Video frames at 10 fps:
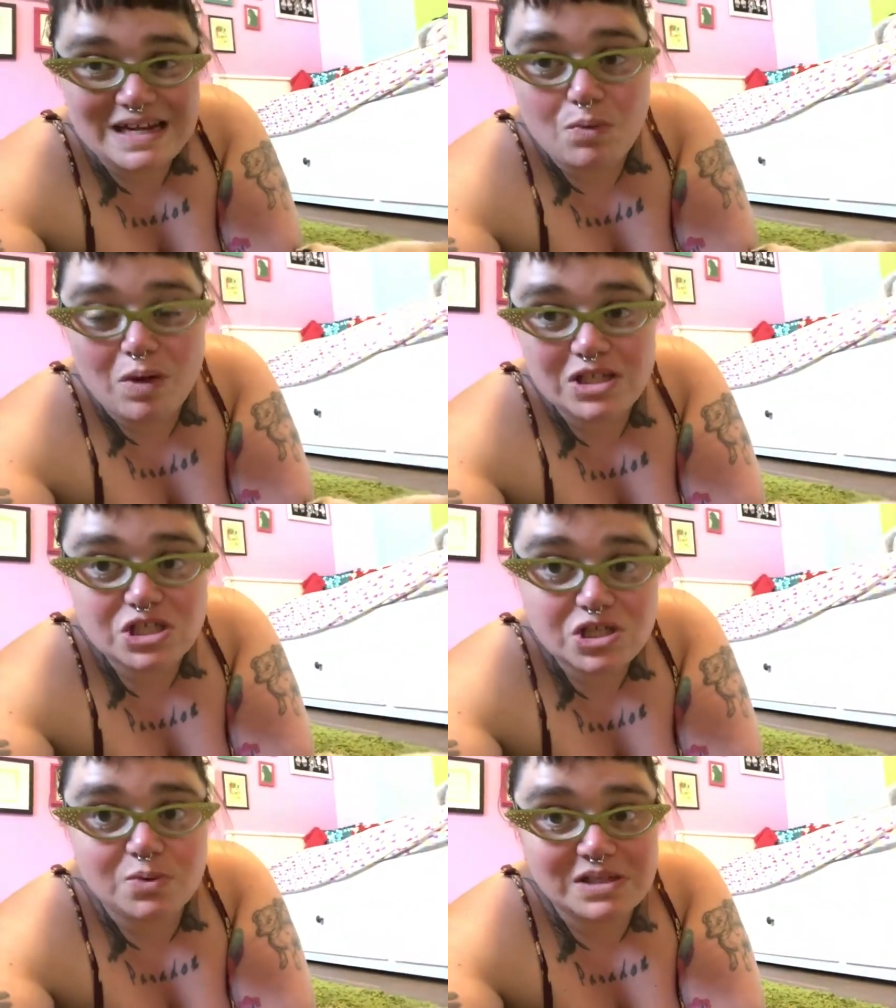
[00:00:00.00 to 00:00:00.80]
it was
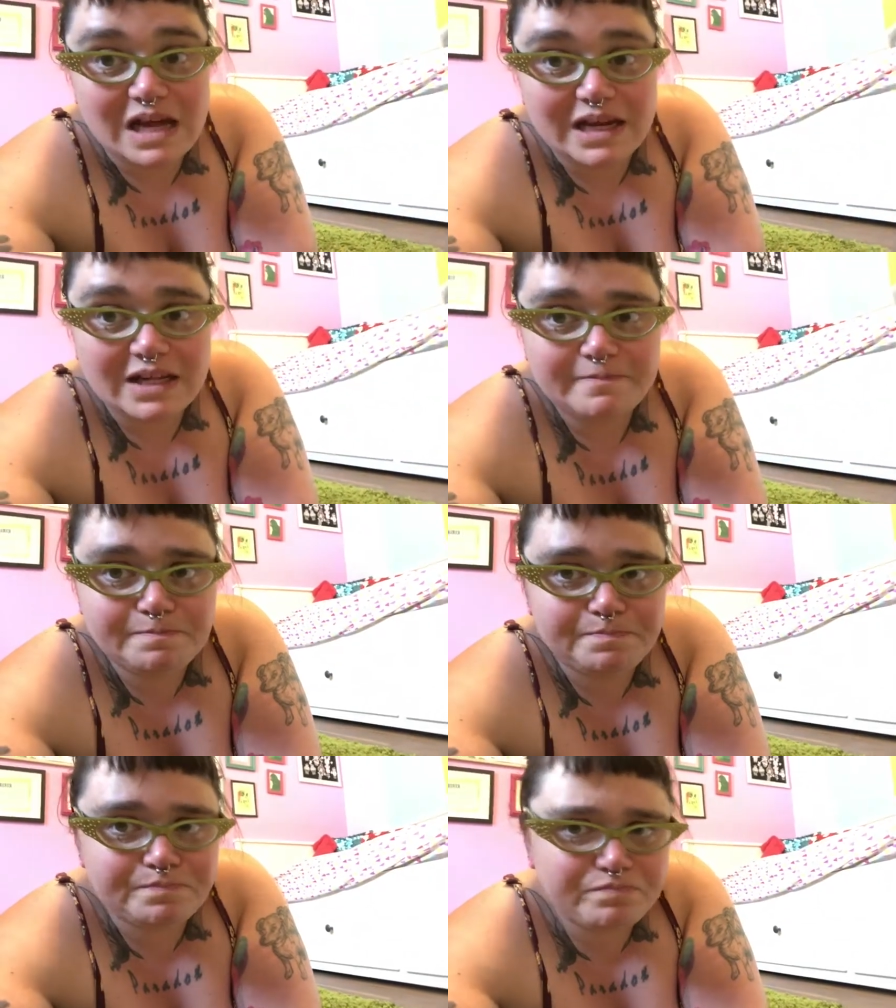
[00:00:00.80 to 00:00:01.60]
so sudden.
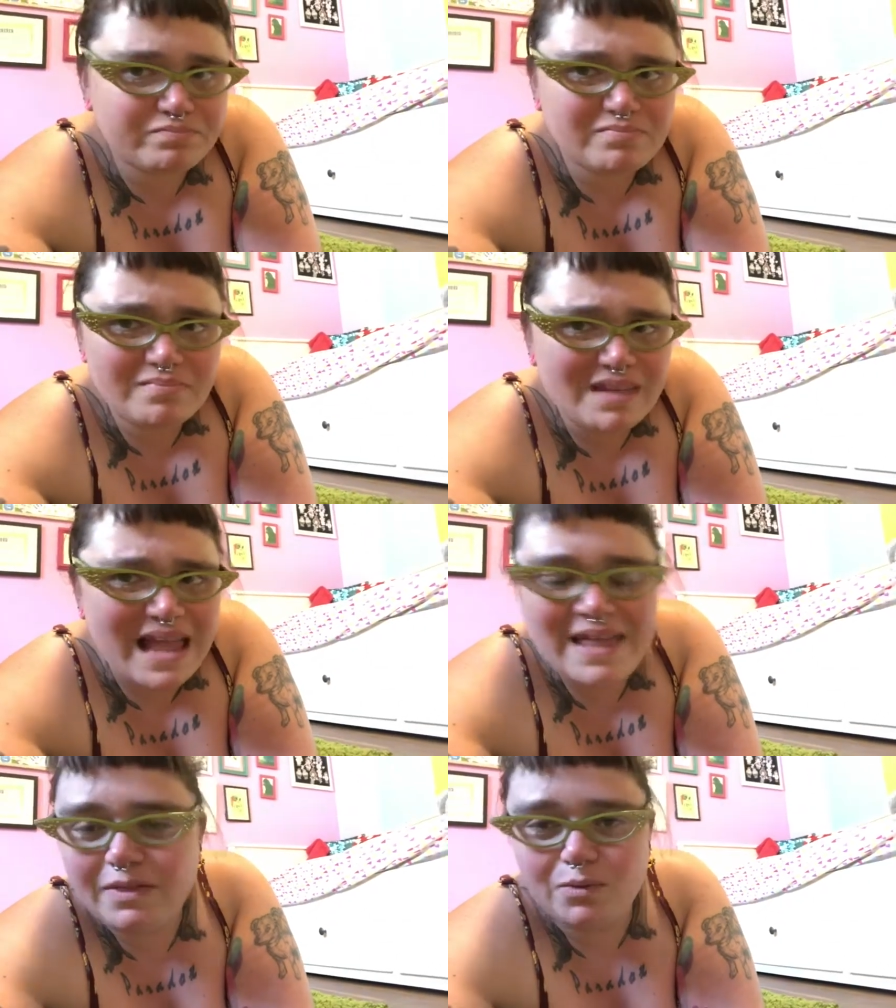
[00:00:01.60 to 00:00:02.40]

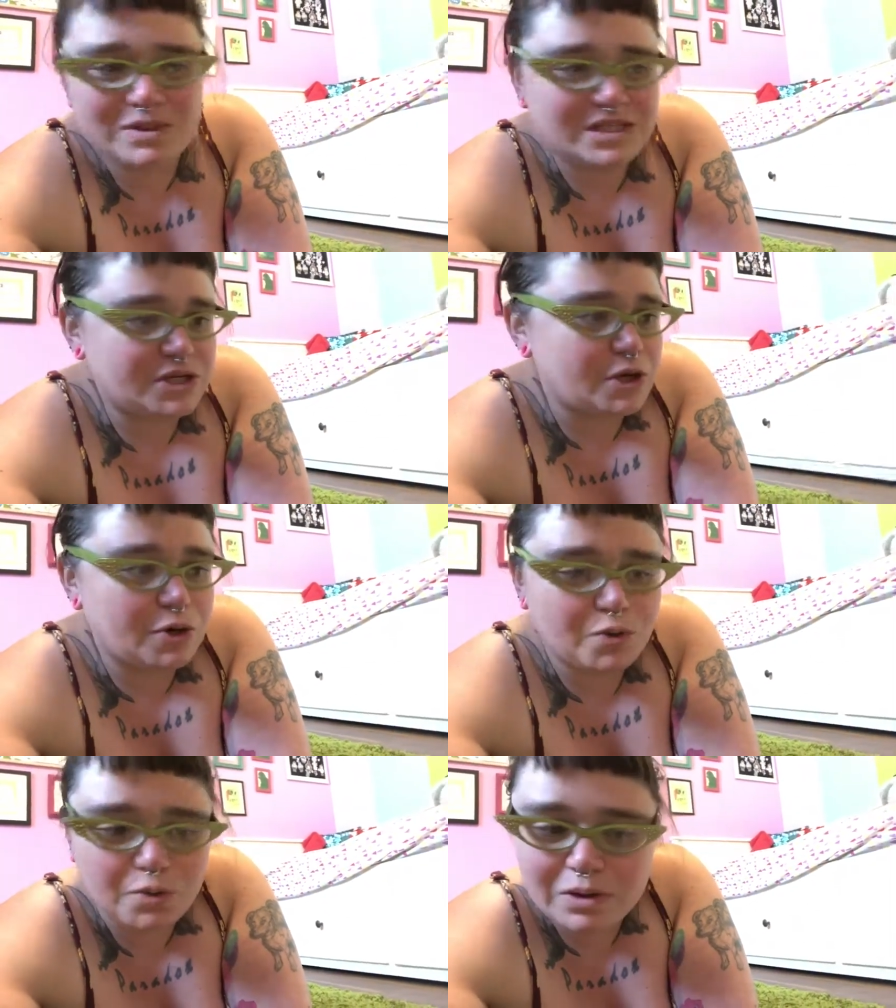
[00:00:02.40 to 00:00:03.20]
And there was
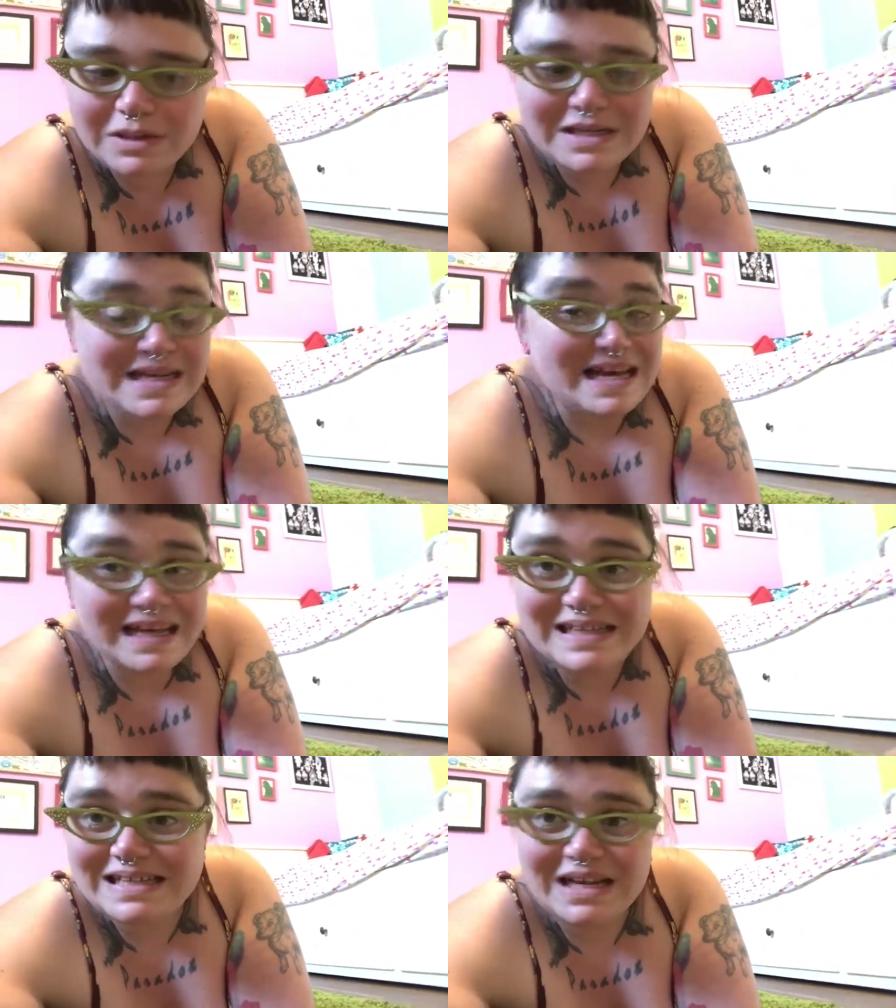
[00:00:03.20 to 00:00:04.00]
no
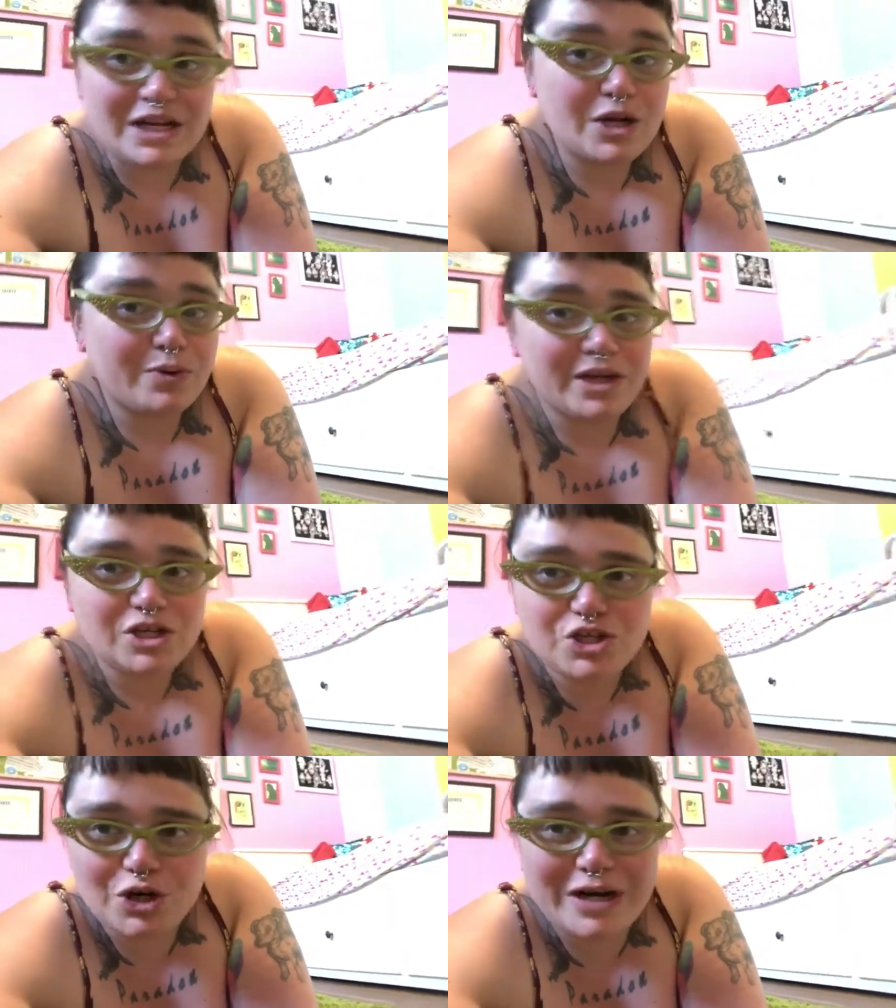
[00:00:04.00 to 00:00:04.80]
incident, no
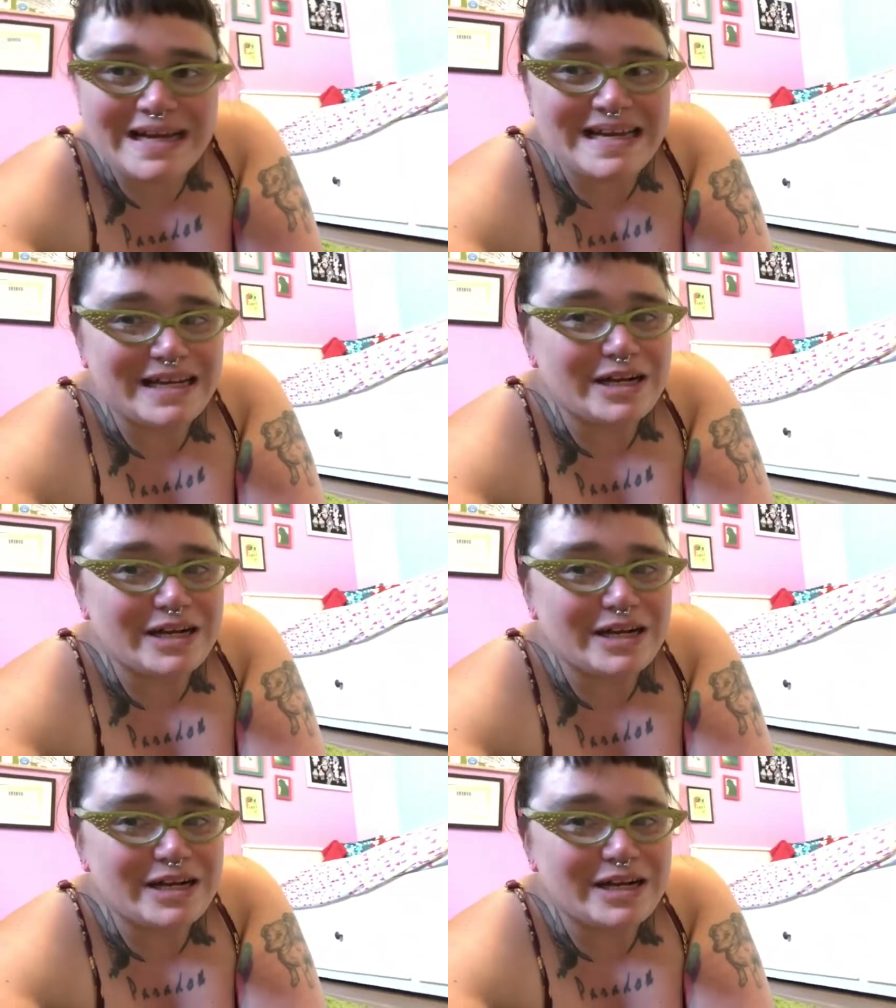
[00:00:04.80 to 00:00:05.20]
injury,